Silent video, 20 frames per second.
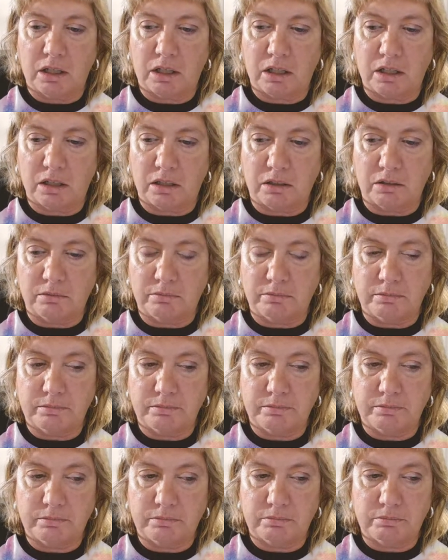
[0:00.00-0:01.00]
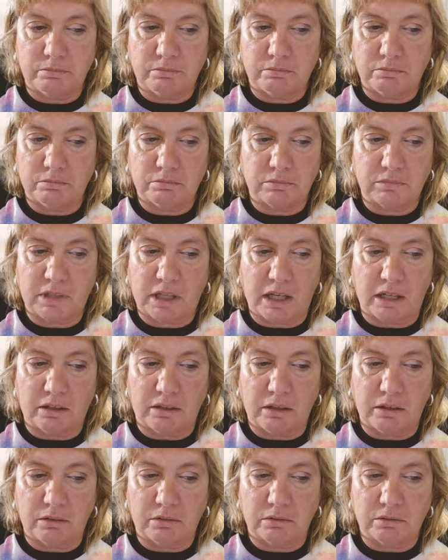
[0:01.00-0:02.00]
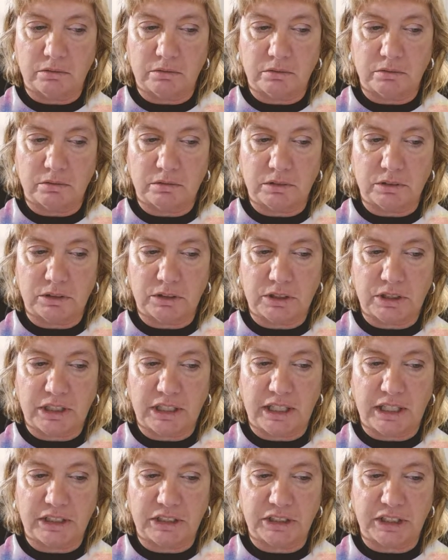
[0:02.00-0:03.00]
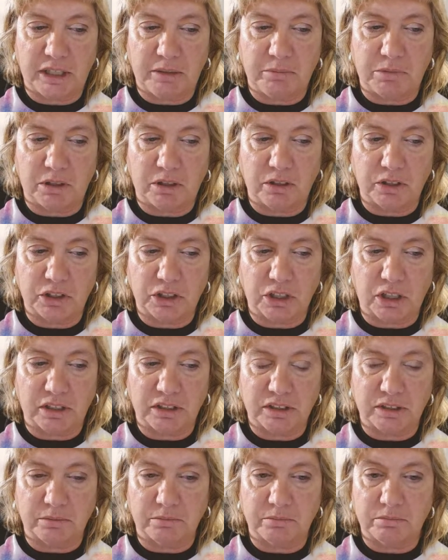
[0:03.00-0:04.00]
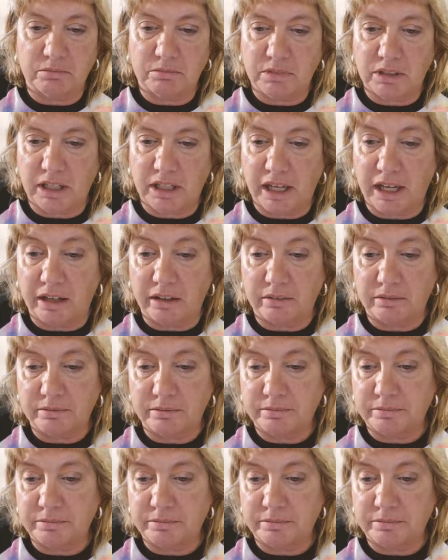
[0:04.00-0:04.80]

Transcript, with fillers: Um, I don't know. T H C merch. Awesome. Yeah.